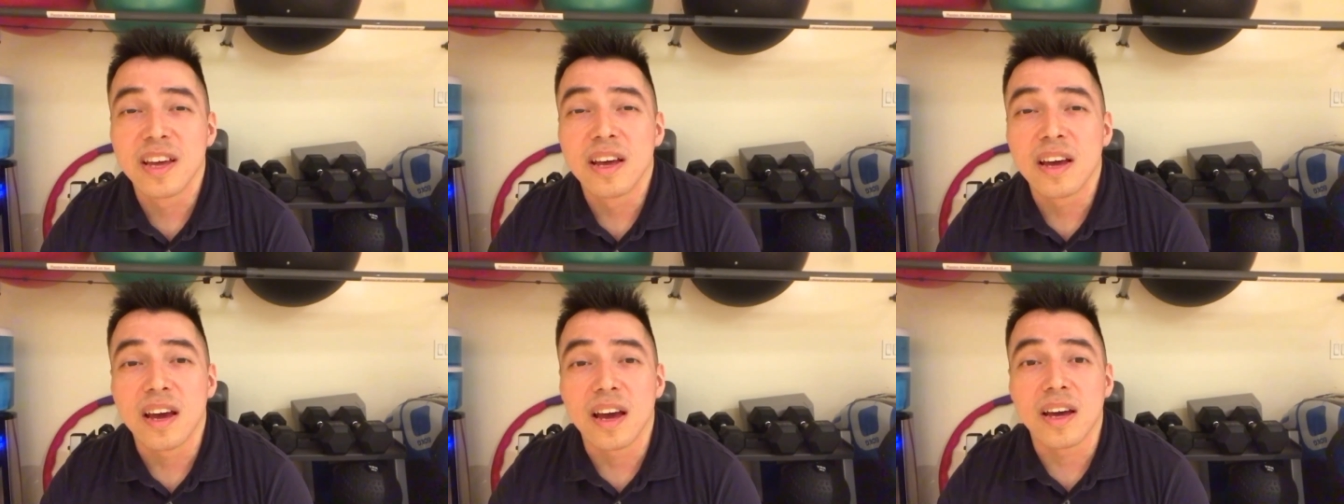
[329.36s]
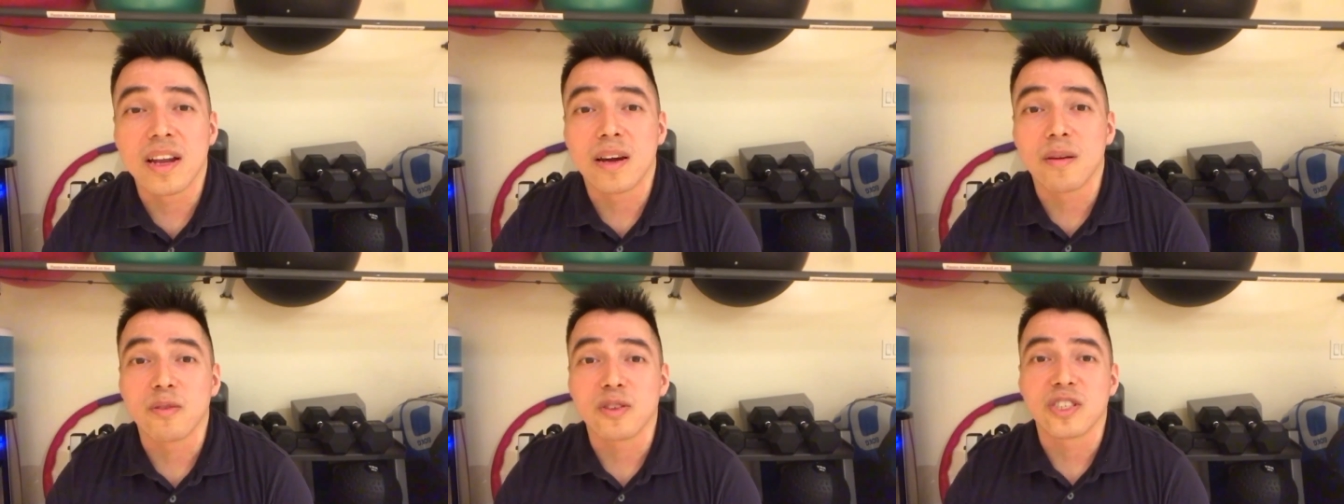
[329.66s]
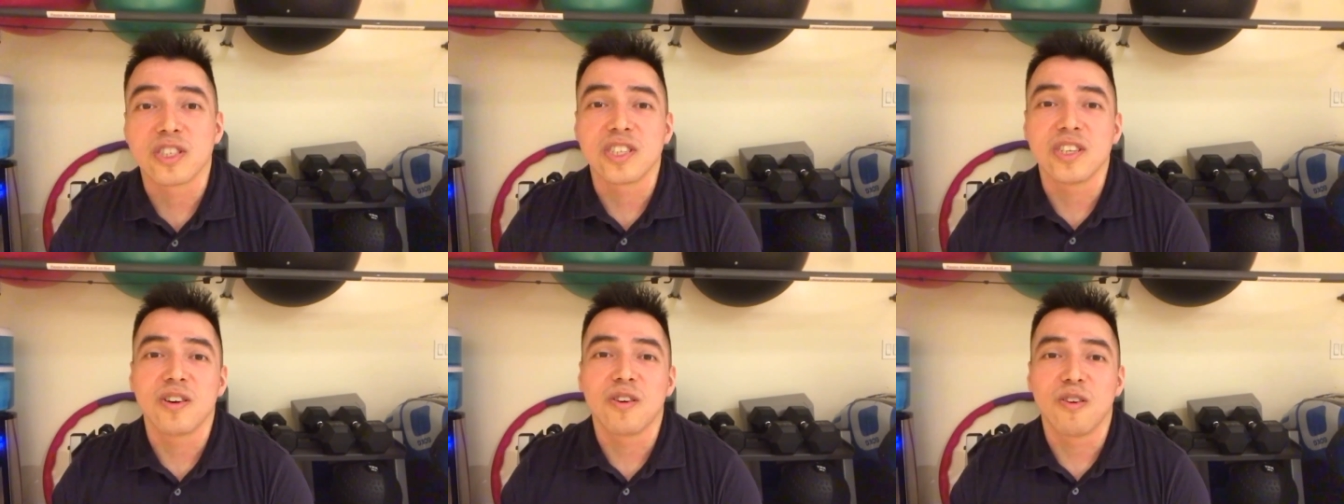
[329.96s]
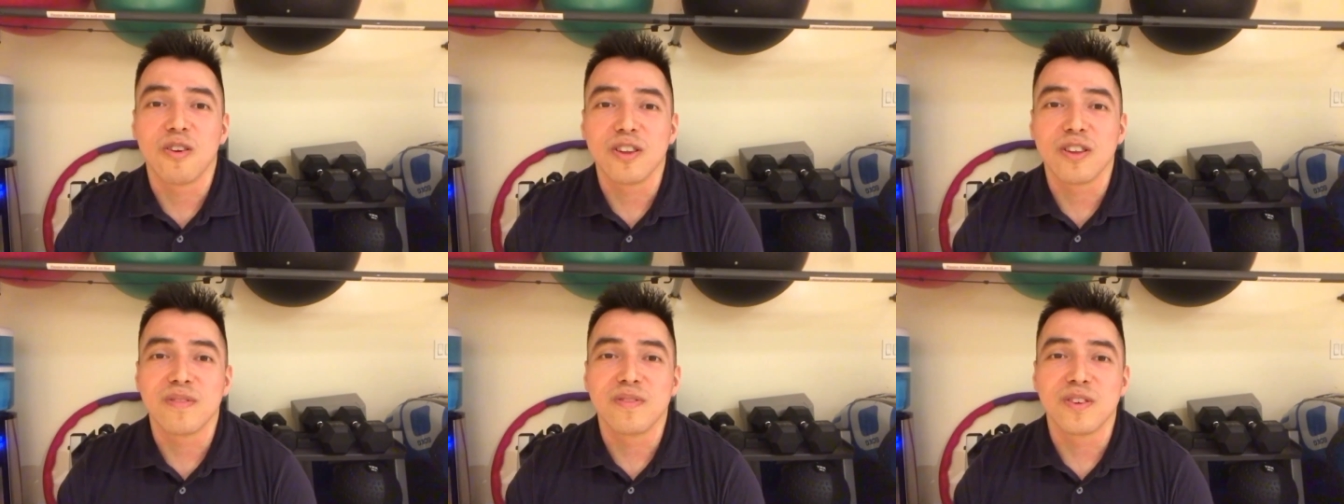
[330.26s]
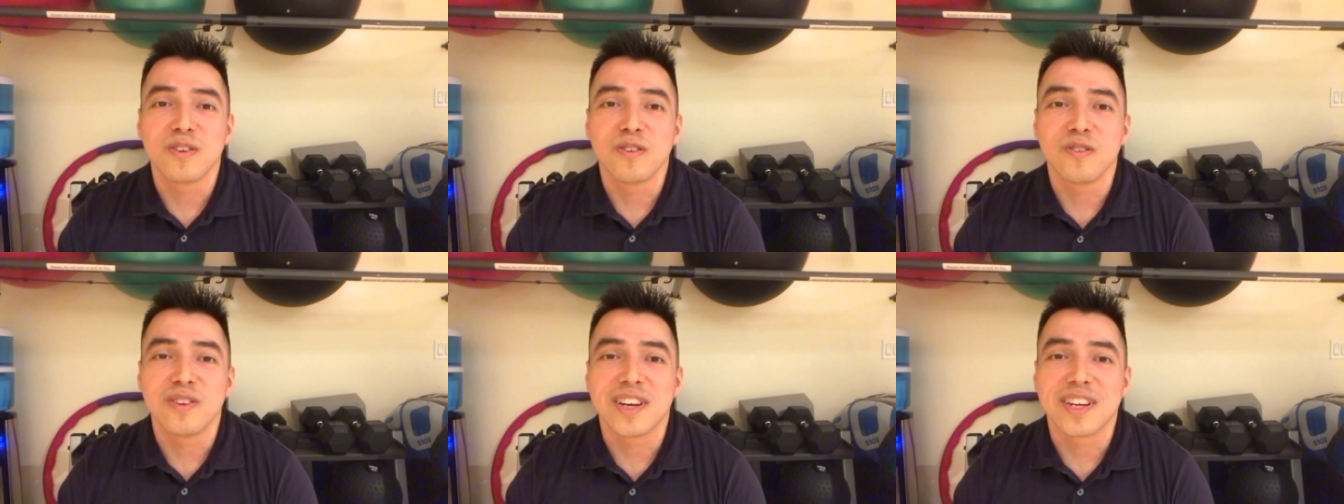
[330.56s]
and I will see all of
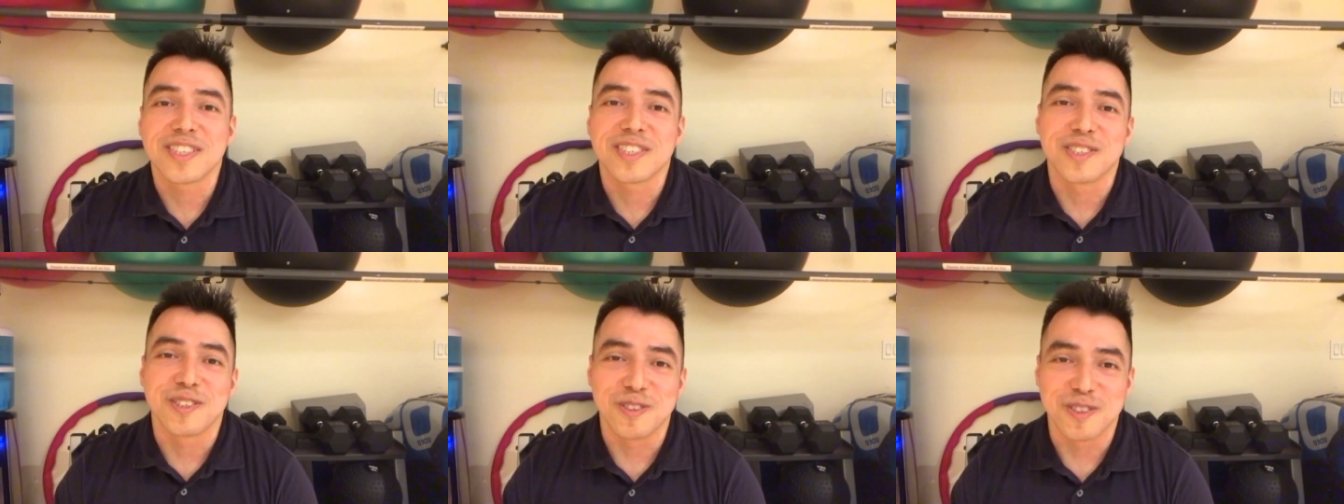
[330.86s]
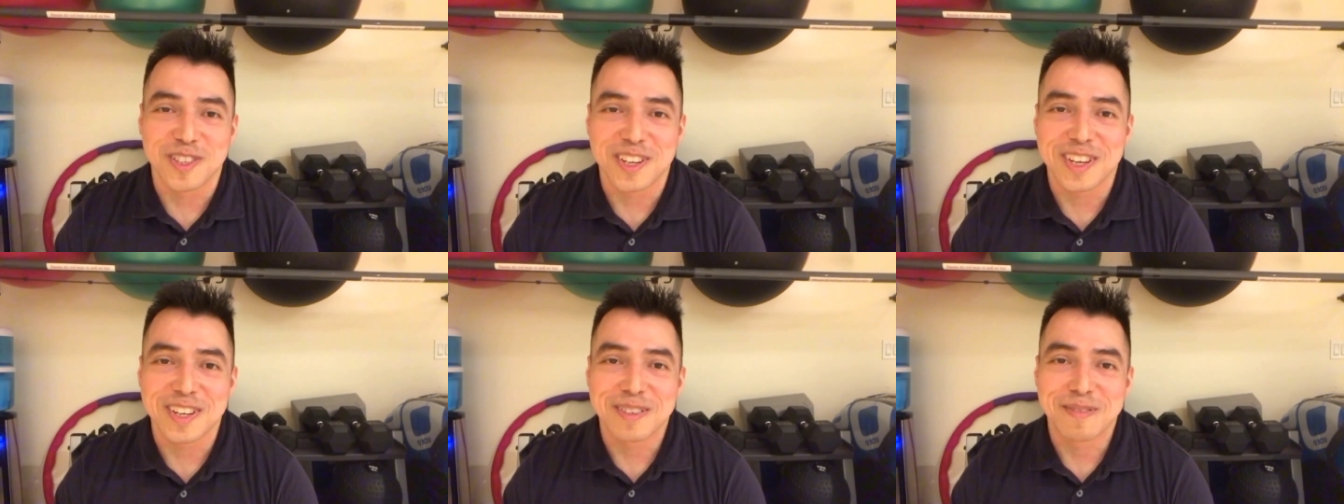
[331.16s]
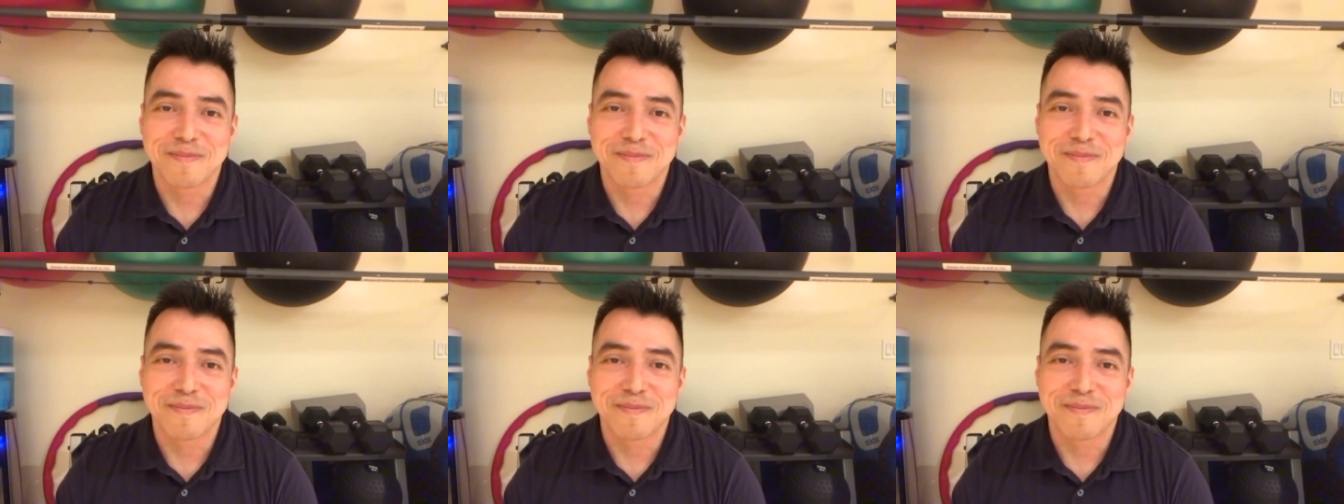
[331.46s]
you next Tuesday.